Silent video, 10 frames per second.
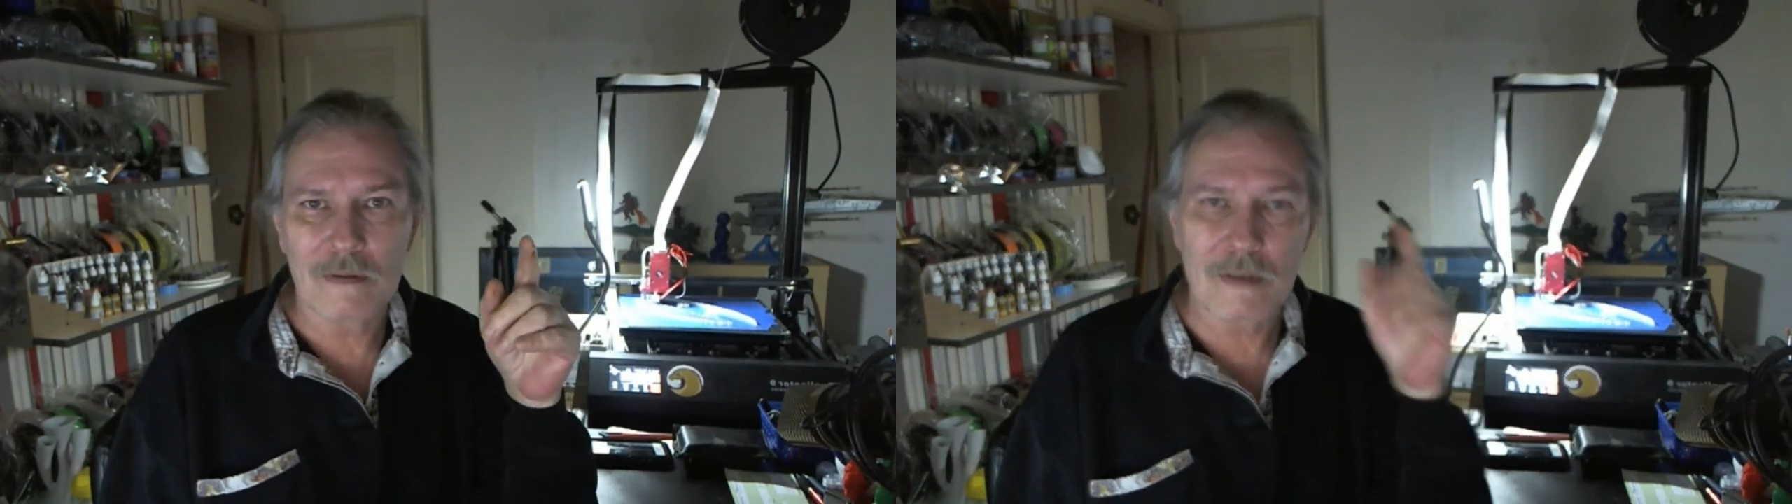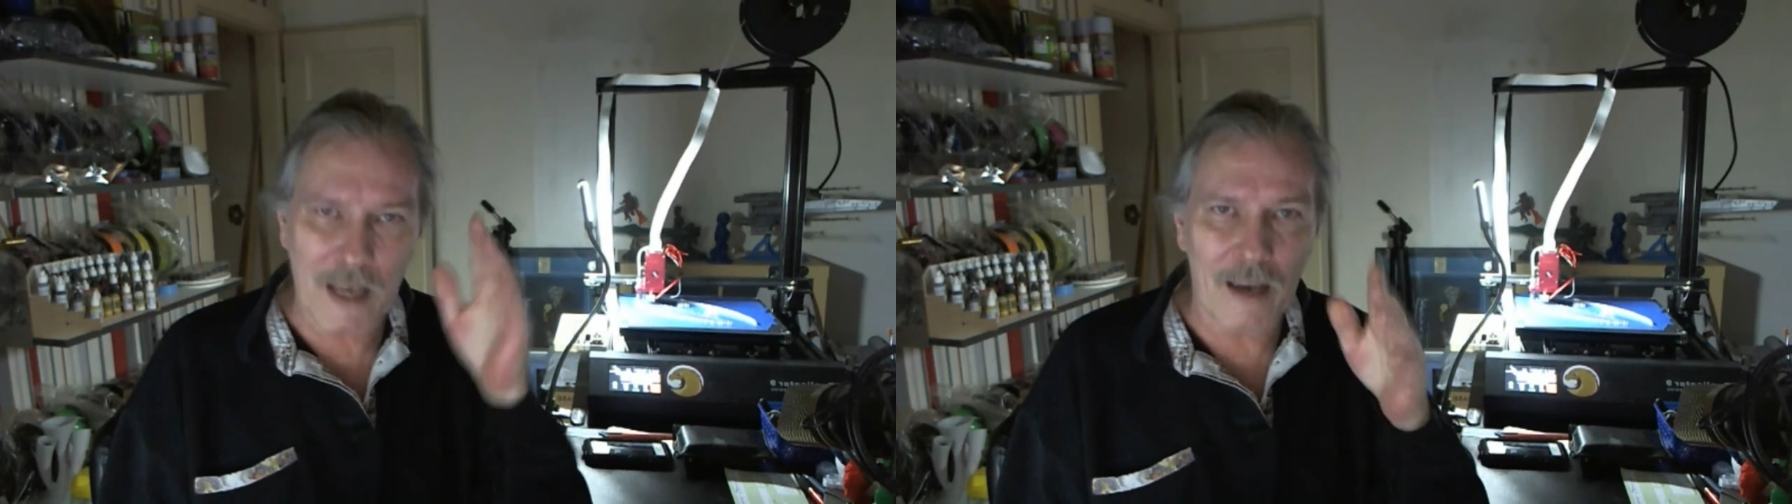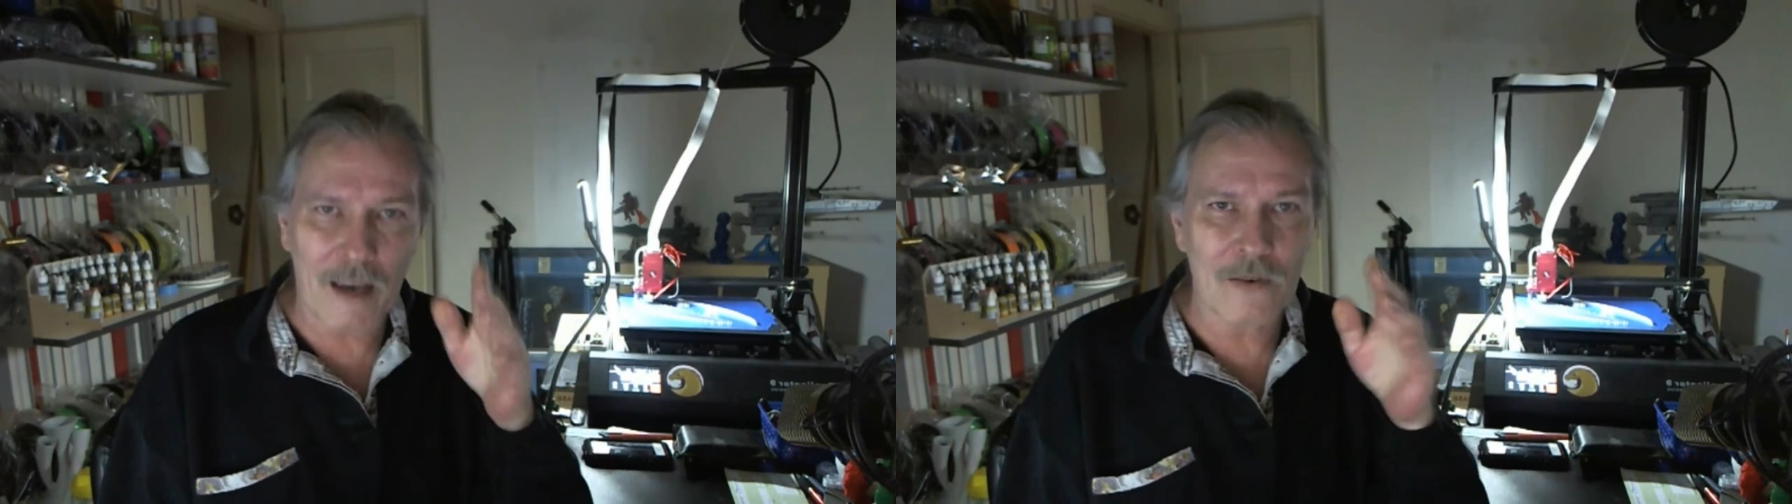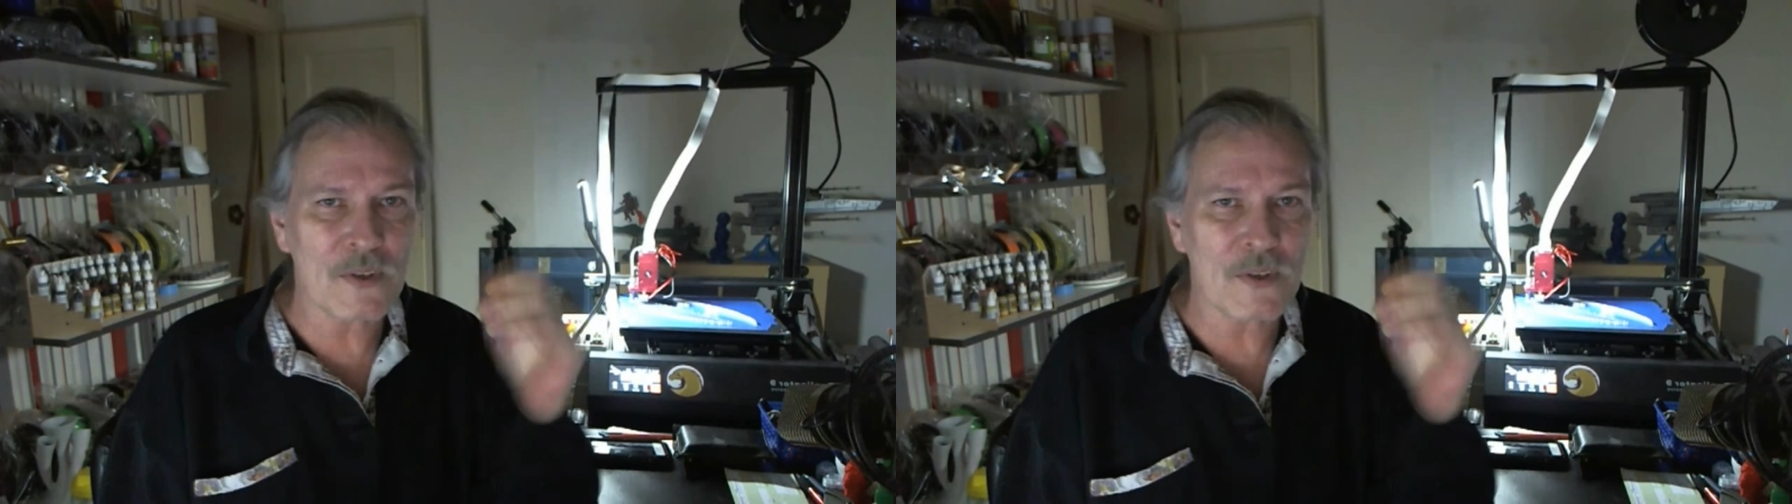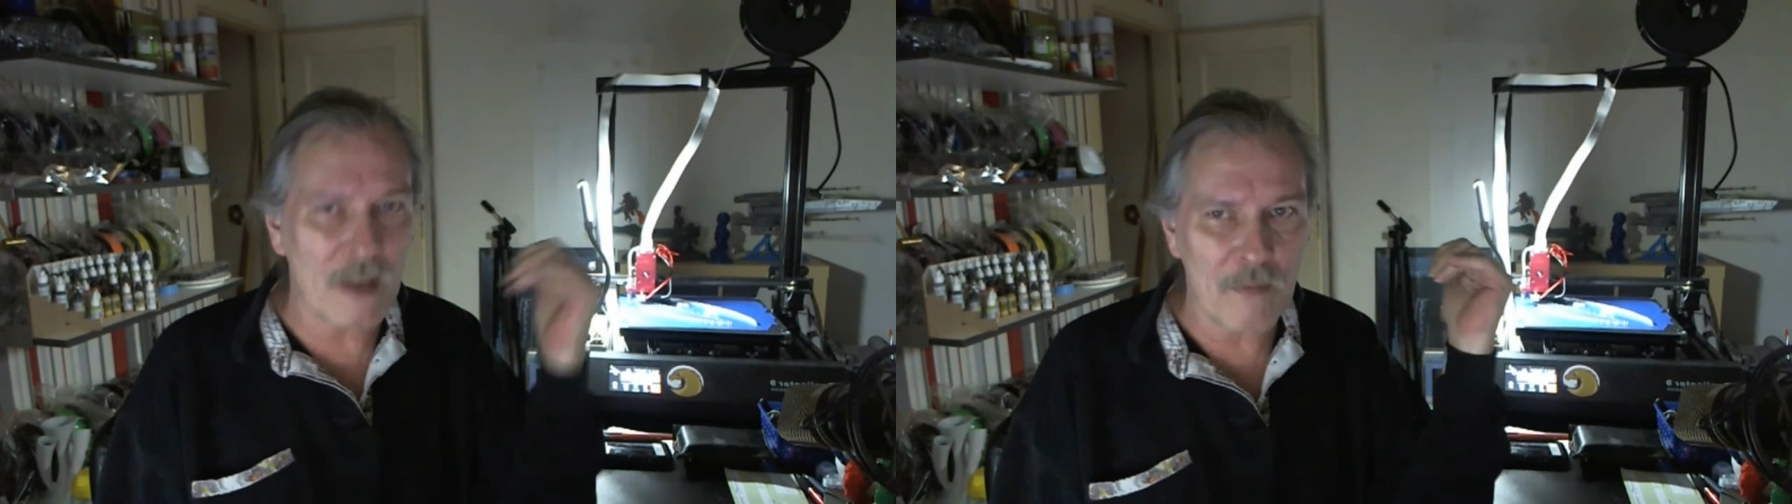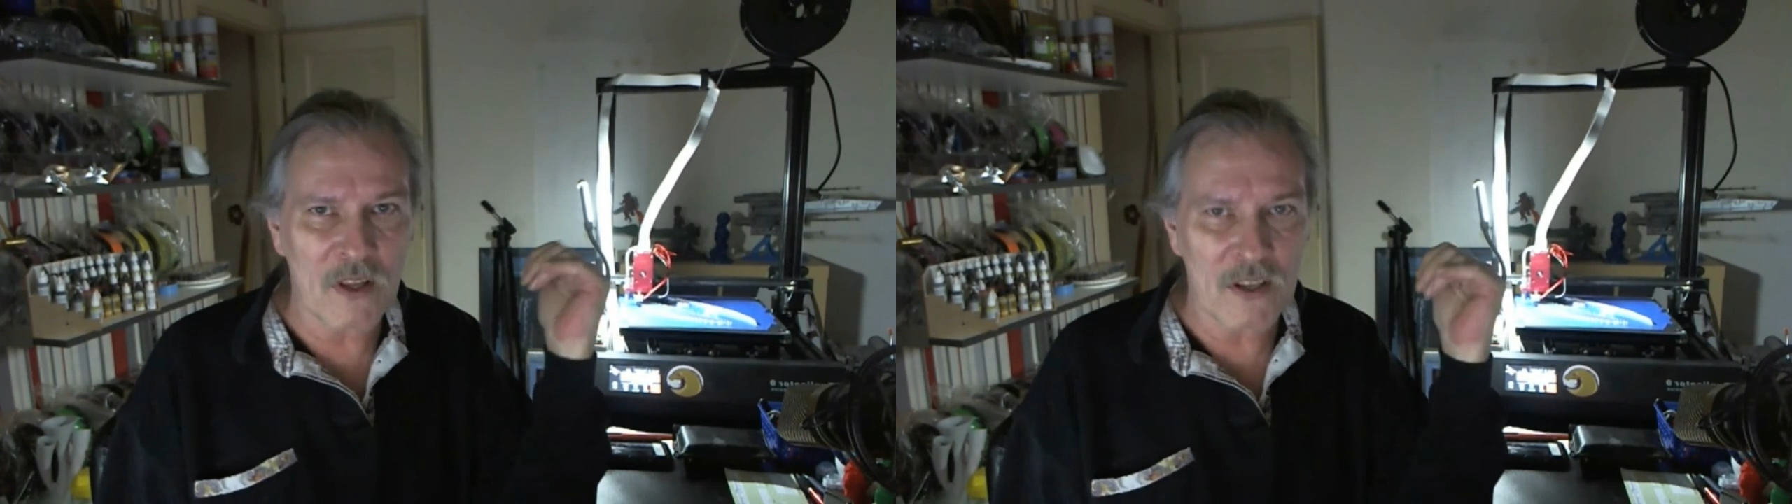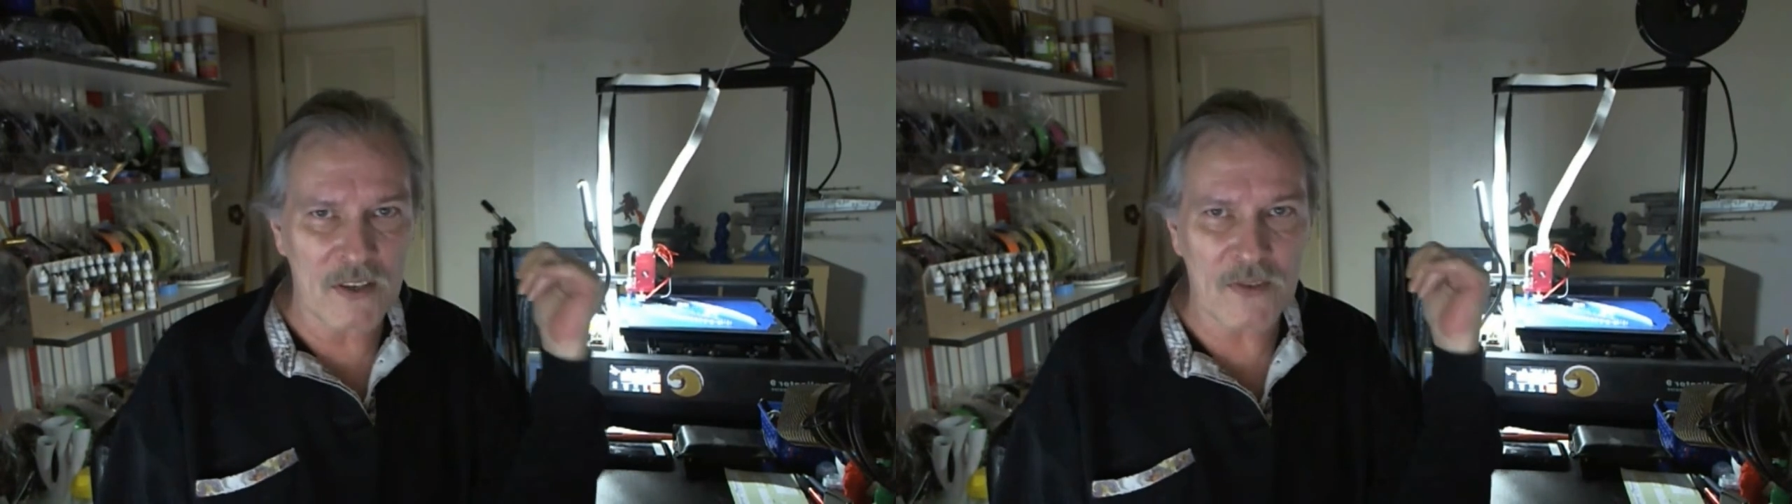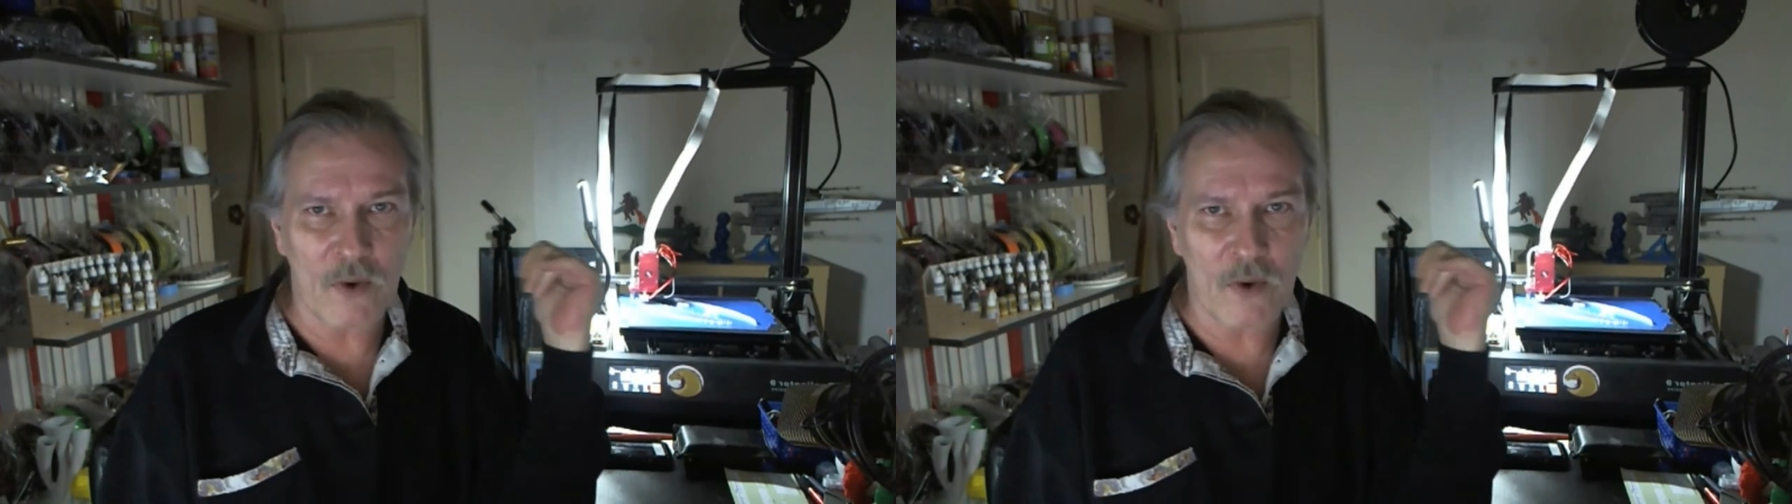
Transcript: the guy who sent me this